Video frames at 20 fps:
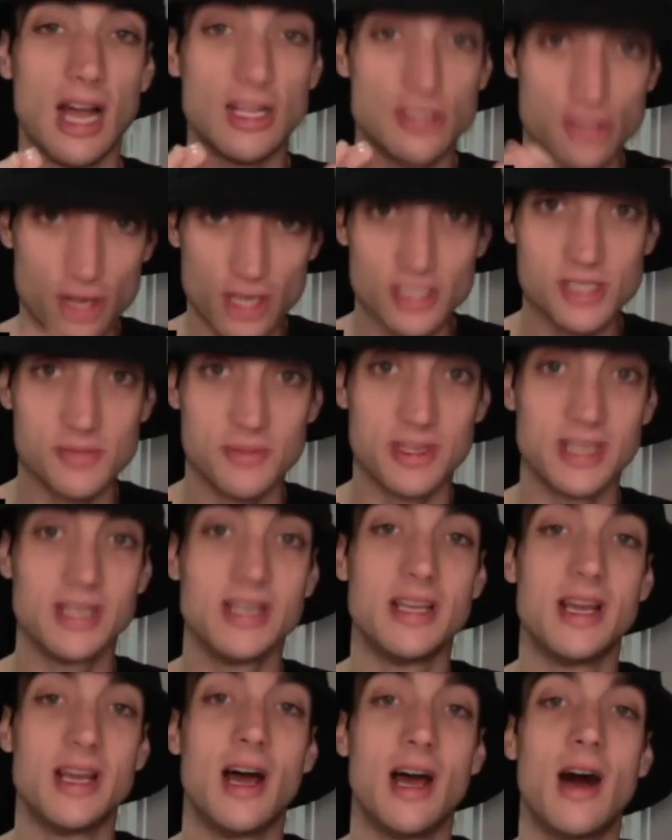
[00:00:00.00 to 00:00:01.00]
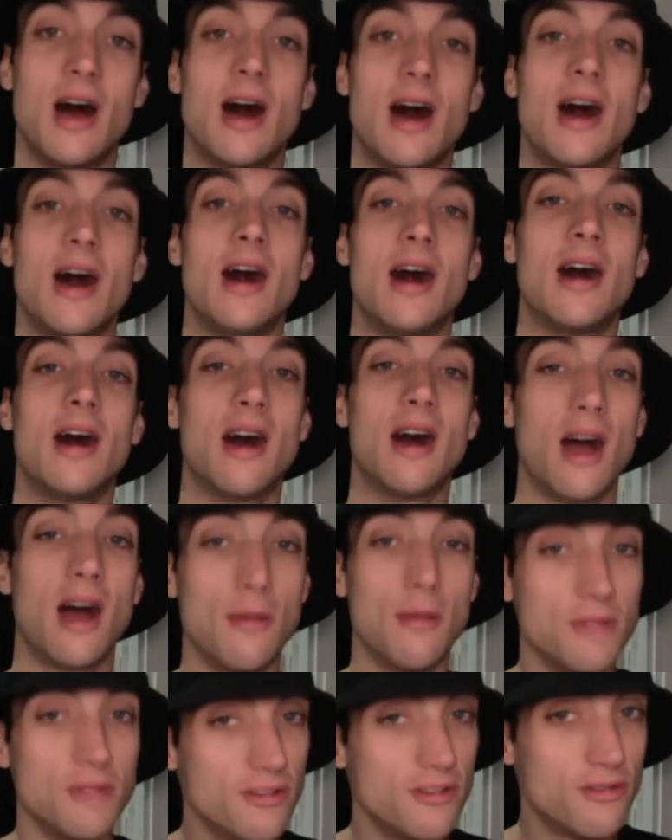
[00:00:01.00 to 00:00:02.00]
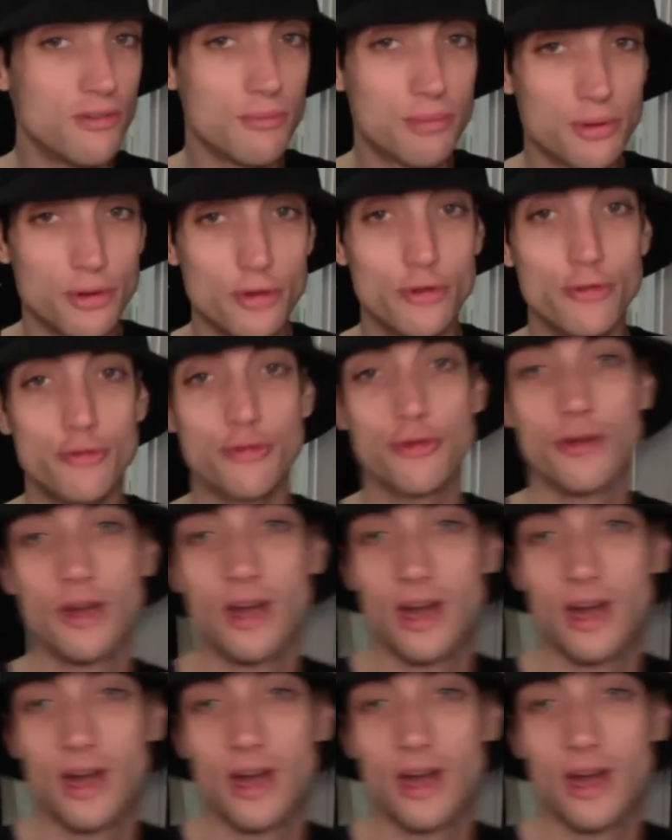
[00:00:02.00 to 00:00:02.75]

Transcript: Trust me. I'm living proof